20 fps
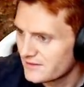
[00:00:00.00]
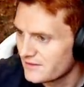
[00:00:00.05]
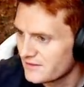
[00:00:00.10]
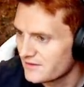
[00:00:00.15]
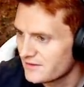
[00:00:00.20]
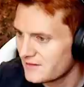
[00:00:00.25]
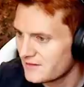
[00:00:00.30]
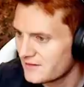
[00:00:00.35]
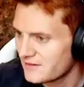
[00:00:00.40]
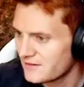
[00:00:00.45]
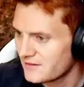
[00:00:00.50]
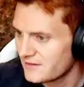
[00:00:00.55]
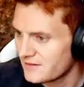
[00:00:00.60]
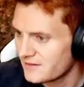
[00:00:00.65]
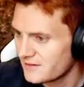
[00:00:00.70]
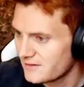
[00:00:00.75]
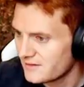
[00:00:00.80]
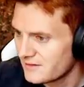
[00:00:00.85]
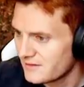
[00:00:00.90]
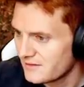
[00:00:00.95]

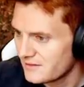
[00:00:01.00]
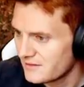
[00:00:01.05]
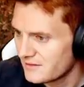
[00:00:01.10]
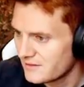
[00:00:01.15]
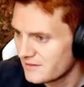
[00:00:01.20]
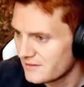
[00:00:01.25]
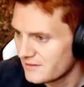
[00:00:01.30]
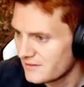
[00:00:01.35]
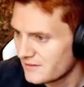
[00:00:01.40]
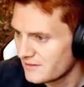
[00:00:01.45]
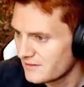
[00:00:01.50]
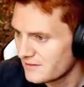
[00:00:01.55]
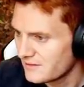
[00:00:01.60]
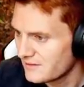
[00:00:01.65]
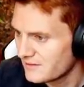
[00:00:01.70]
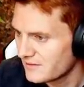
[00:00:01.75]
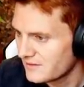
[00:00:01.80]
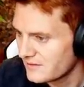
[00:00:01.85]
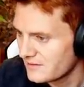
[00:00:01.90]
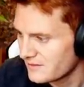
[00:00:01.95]

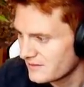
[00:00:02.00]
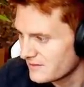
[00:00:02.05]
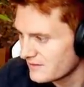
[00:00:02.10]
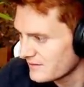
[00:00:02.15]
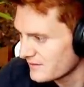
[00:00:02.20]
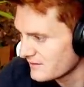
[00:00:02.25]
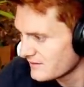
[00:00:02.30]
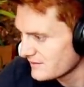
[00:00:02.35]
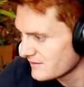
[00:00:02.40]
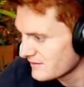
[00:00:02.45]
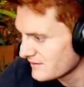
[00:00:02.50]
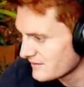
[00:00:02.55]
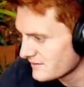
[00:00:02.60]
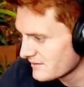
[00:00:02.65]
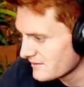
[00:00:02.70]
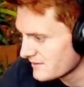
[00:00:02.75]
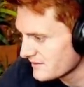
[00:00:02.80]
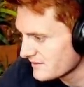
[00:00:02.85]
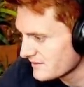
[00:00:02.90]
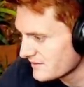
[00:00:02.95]

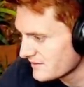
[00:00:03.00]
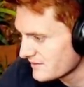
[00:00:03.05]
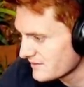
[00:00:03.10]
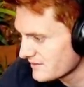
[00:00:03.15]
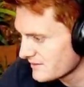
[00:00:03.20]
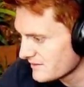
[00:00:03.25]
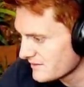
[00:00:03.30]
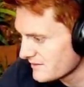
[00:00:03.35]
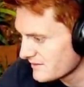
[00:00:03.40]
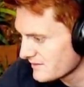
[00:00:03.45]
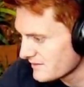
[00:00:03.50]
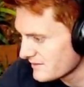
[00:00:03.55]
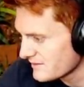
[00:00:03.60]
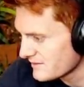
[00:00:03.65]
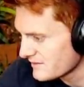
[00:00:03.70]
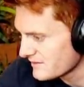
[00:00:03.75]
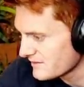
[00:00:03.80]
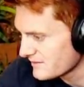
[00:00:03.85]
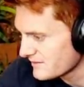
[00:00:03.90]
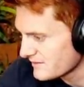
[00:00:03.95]

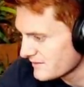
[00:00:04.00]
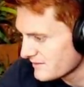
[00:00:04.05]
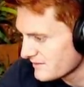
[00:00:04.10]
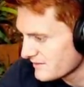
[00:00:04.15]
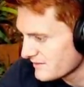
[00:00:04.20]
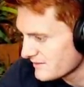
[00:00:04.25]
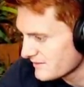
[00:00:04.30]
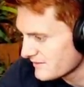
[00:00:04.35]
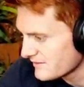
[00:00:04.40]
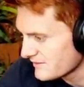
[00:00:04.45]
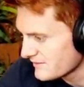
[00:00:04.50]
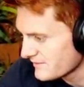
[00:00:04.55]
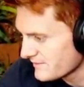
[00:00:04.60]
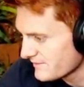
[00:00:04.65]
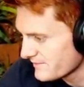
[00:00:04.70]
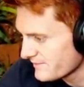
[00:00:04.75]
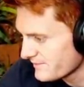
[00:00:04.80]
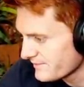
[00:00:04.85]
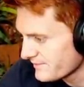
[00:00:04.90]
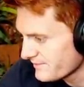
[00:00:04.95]

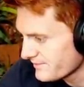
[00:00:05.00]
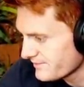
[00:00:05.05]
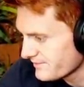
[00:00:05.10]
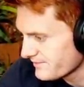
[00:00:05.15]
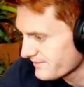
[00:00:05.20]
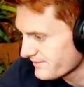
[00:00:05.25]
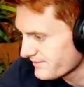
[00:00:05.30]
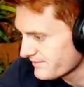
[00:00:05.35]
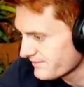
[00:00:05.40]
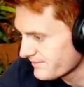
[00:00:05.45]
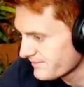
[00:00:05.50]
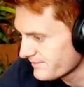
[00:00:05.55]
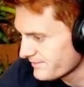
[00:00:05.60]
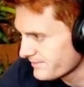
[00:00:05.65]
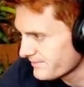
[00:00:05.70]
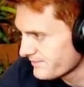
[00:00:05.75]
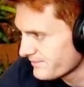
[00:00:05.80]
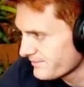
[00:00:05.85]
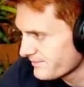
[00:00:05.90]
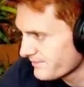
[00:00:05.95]

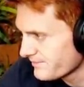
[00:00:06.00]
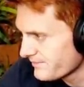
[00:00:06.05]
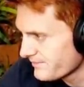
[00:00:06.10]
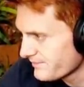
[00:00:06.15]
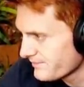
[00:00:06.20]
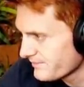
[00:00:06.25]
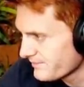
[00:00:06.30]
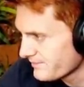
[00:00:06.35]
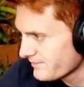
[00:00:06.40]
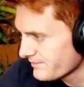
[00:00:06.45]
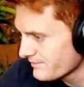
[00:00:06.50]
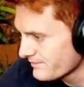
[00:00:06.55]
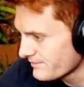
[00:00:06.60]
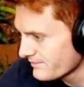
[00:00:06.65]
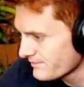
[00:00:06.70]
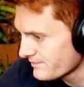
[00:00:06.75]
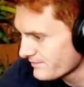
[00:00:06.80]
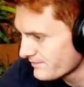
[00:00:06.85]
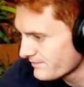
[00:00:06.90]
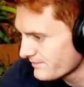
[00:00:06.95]

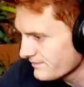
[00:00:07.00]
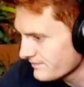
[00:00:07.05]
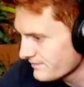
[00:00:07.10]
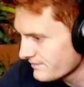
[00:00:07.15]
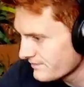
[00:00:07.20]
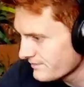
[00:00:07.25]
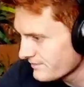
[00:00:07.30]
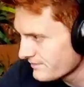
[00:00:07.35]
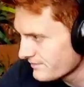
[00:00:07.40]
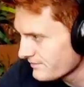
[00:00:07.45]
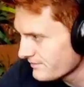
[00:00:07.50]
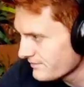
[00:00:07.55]
(silent)